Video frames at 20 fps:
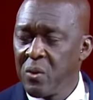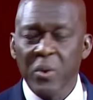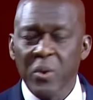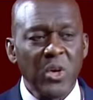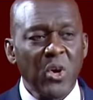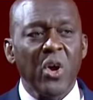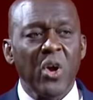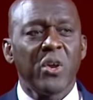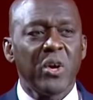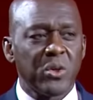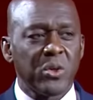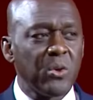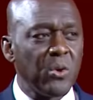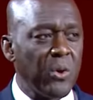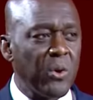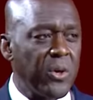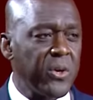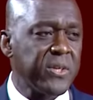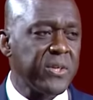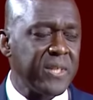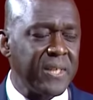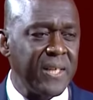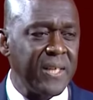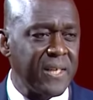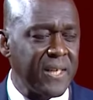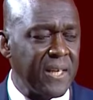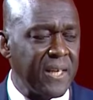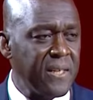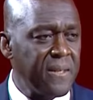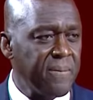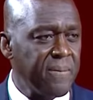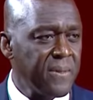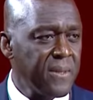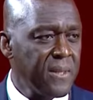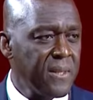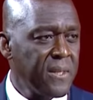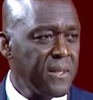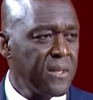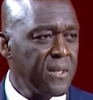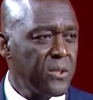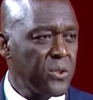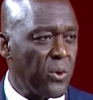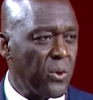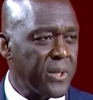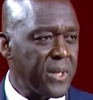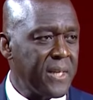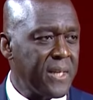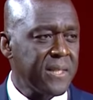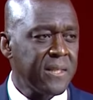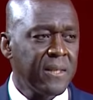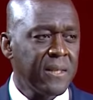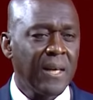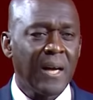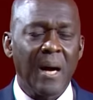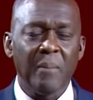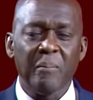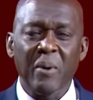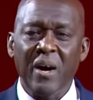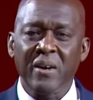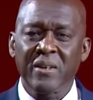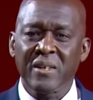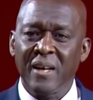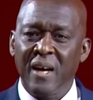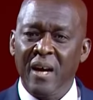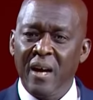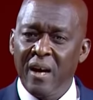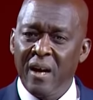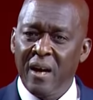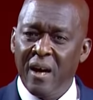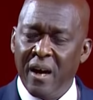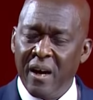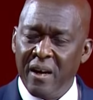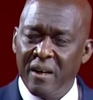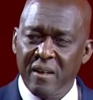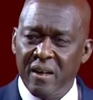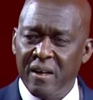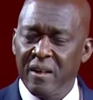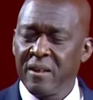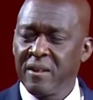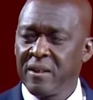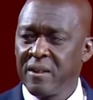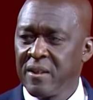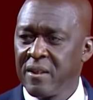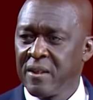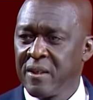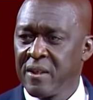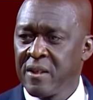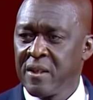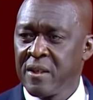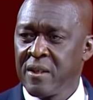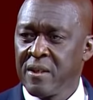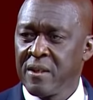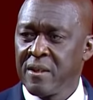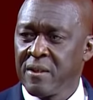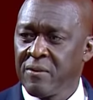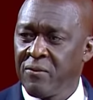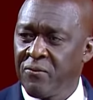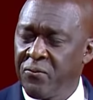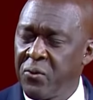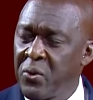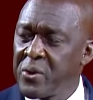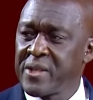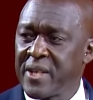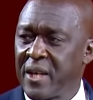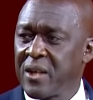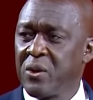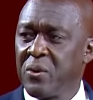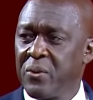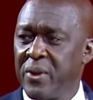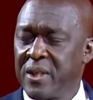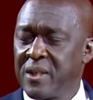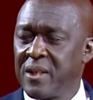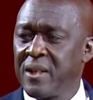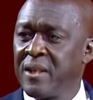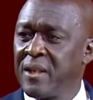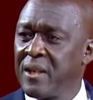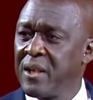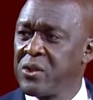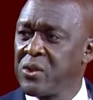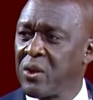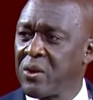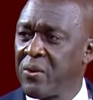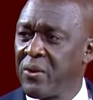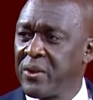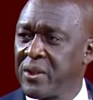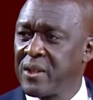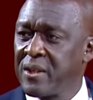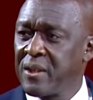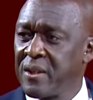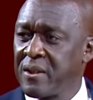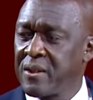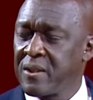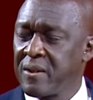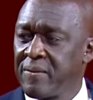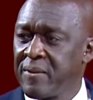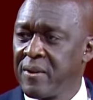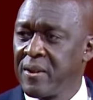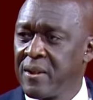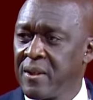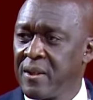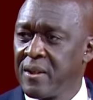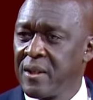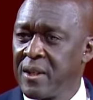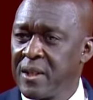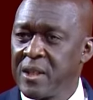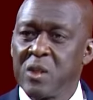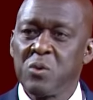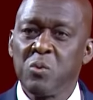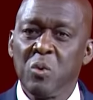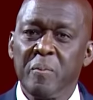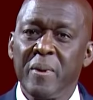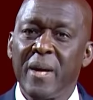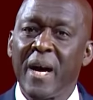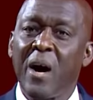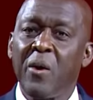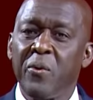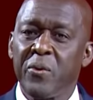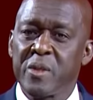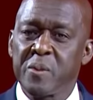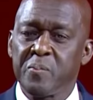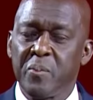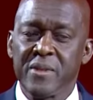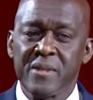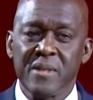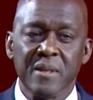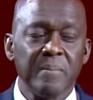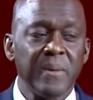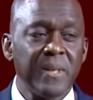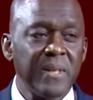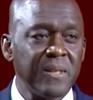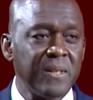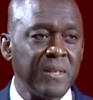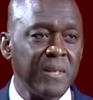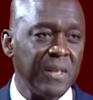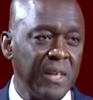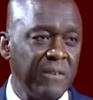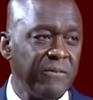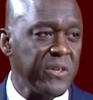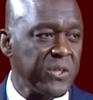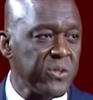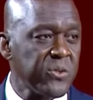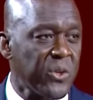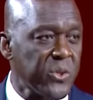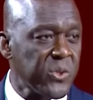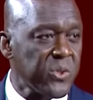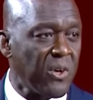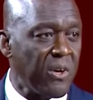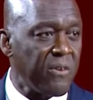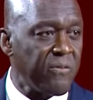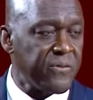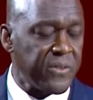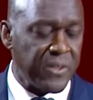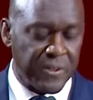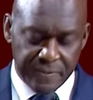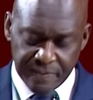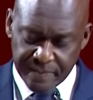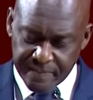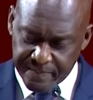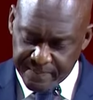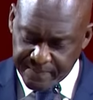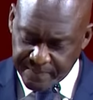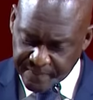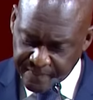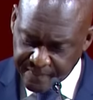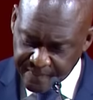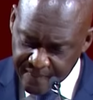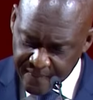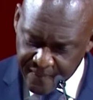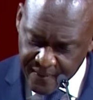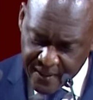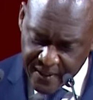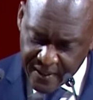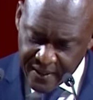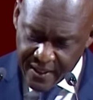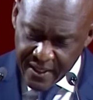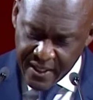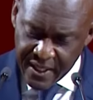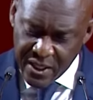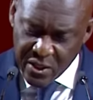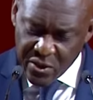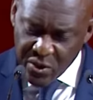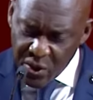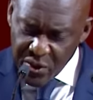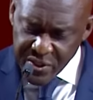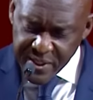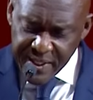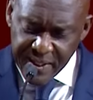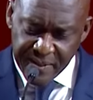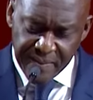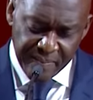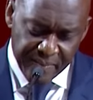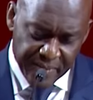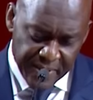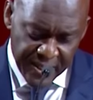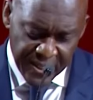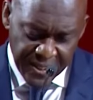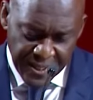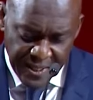We cannot go another decade talking about hunger, food security in the continent. This will be our responsibility if it's not solved. In closing,